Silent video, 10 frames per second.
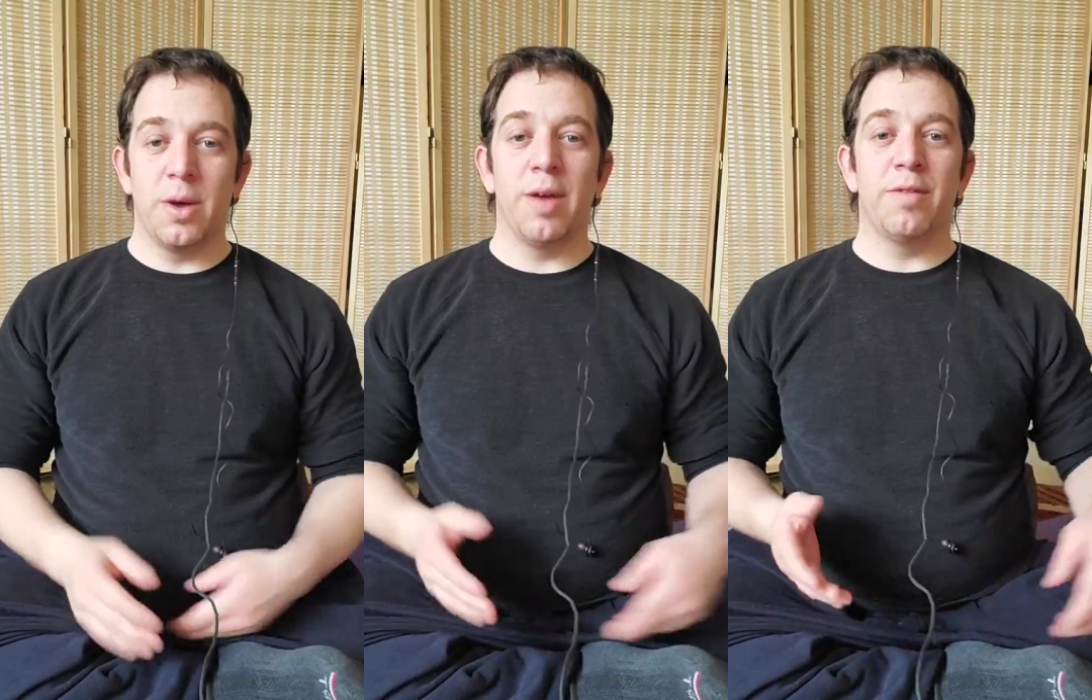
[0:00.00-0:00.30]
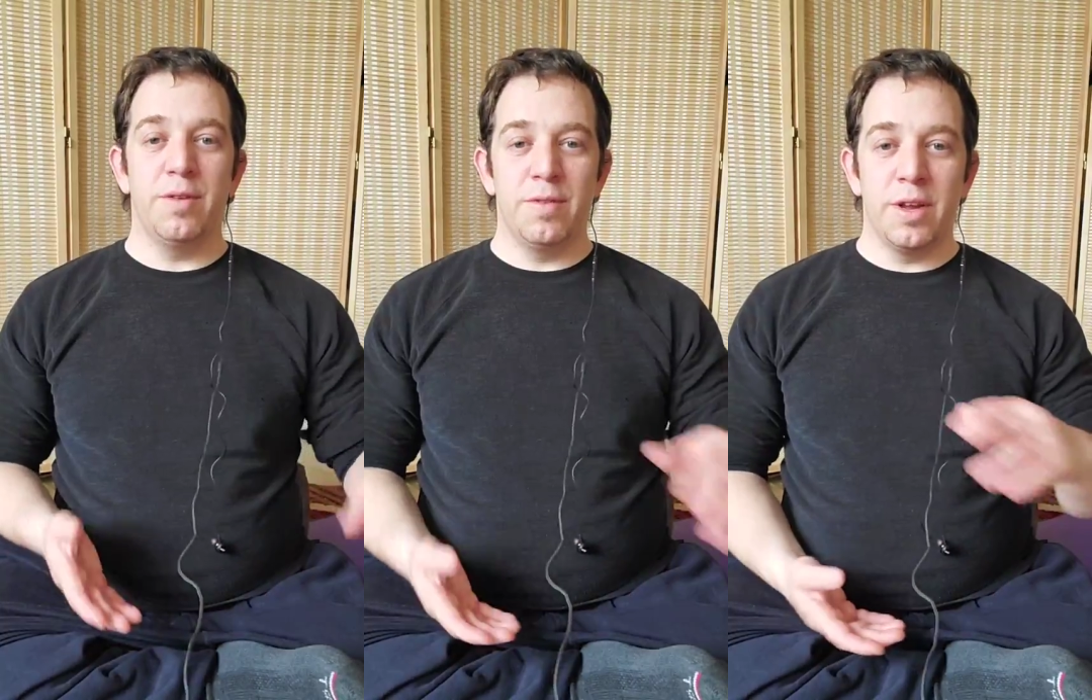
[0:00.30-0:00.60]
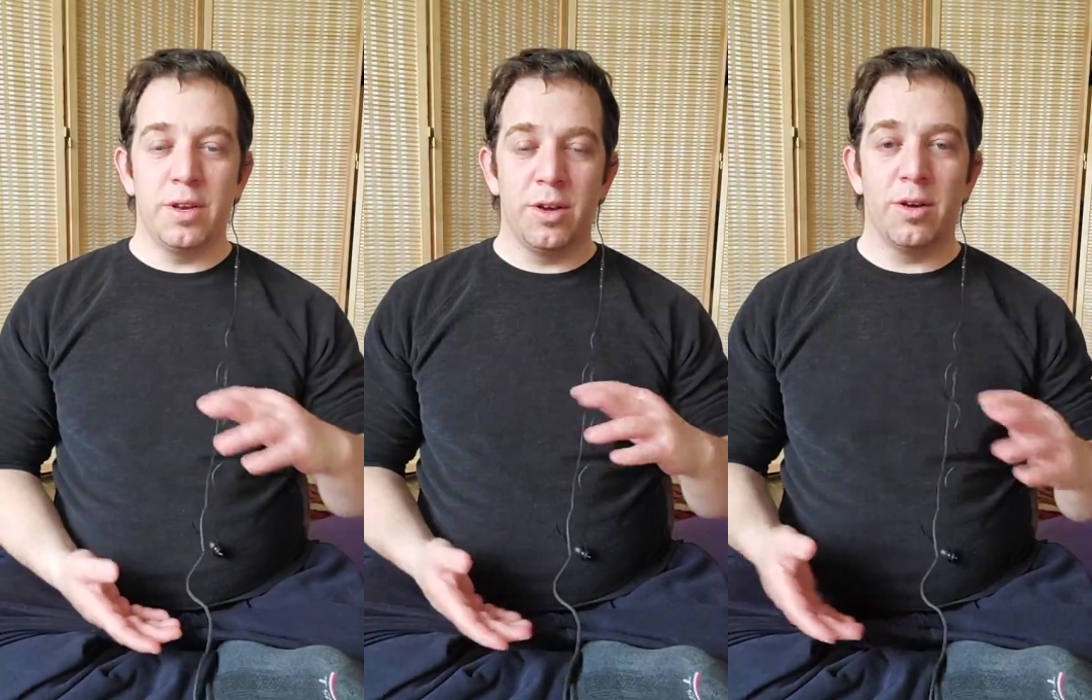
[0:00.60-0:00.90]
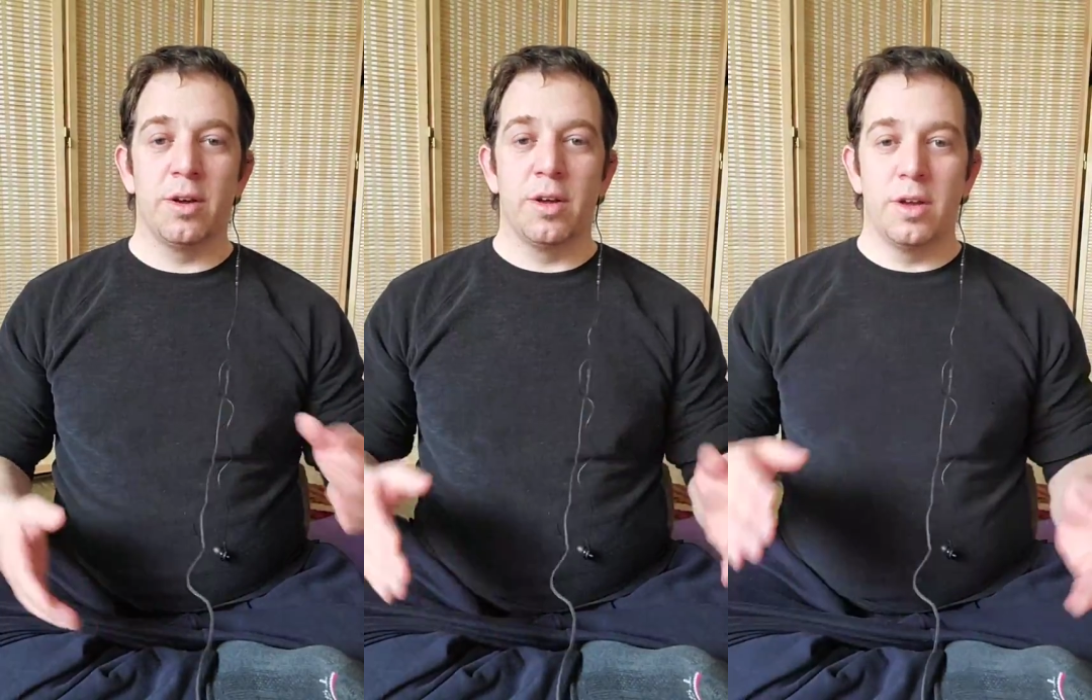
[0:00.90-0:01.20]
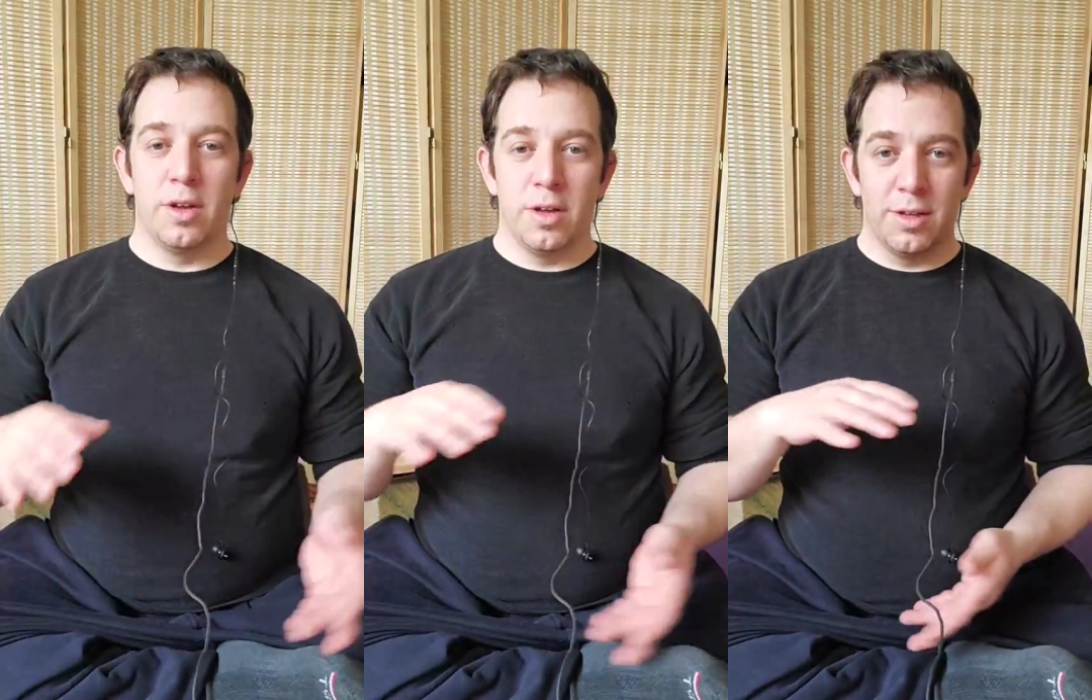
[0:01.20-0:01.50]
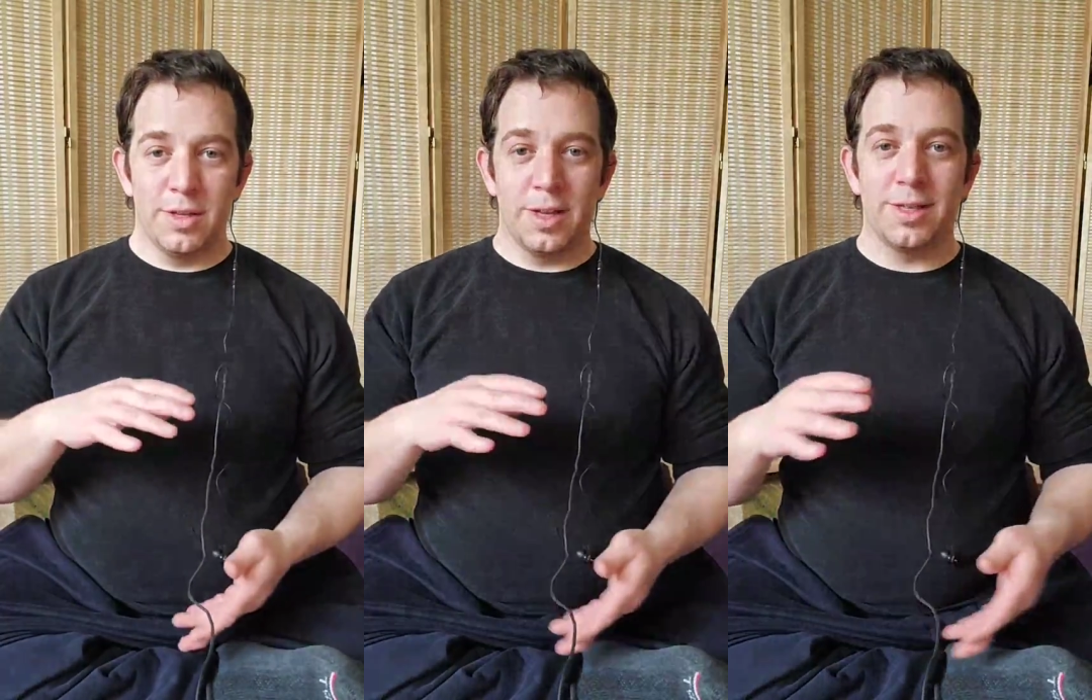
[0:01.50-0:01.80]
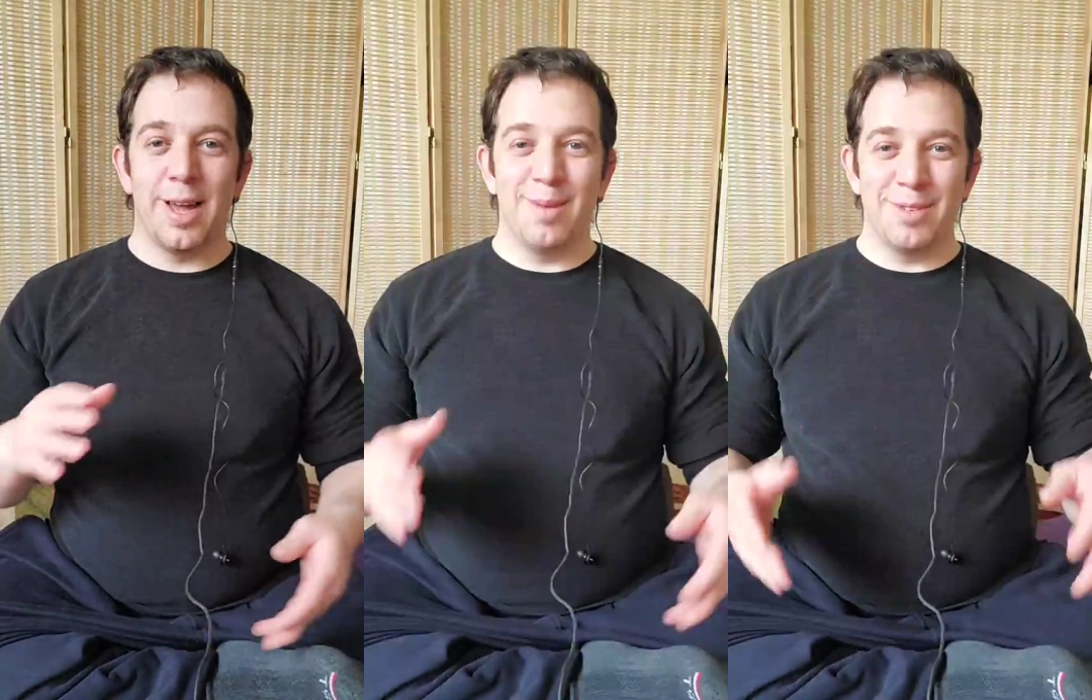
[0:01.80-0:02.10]
after you've done your 6
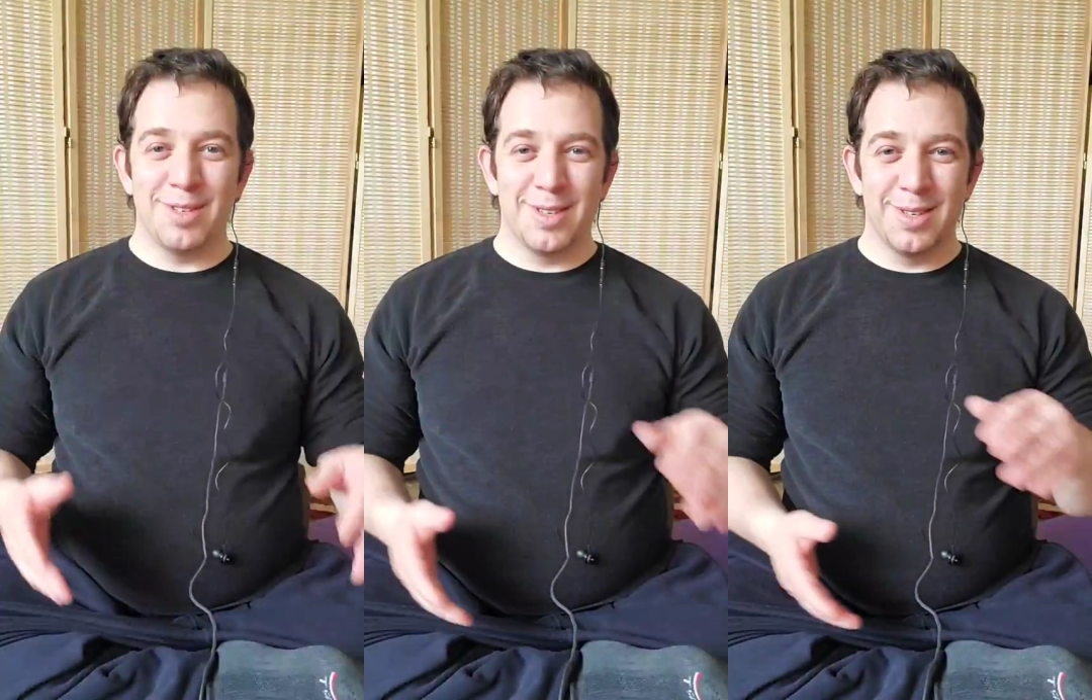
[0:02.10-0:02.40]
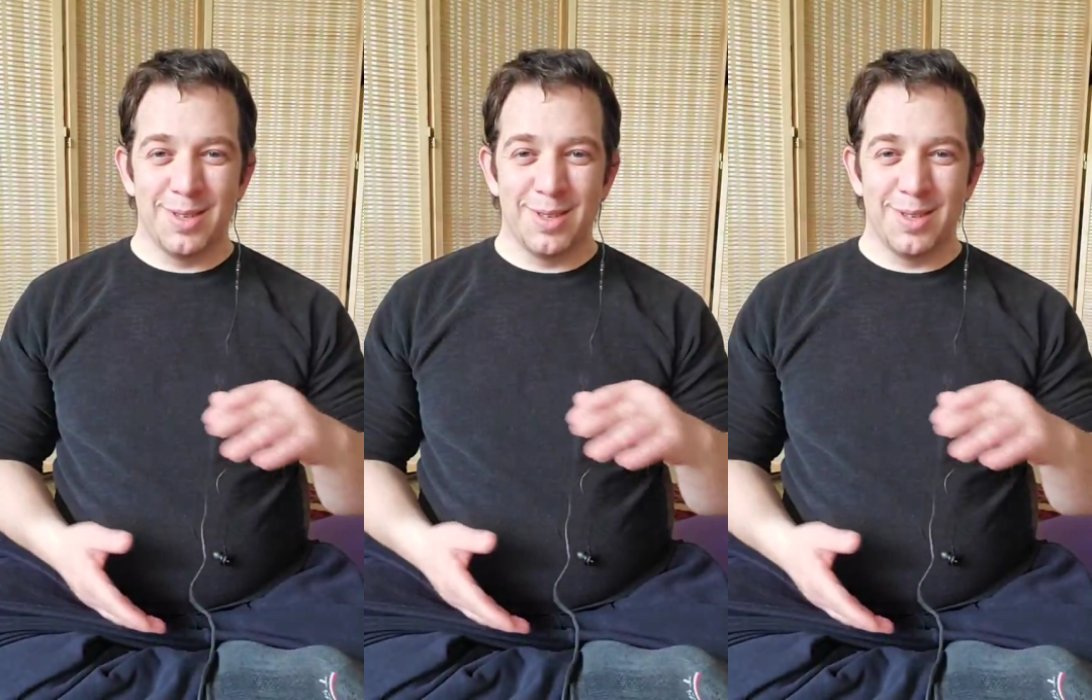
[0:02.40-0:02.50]
times,